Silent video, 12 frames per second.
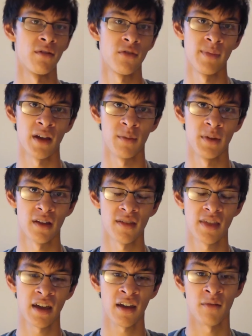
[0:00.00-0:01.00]
from there, because
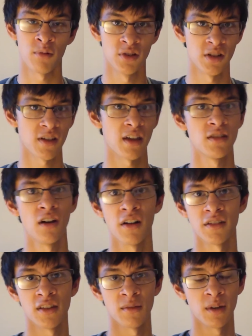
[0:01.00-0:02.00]
that will just get daunting.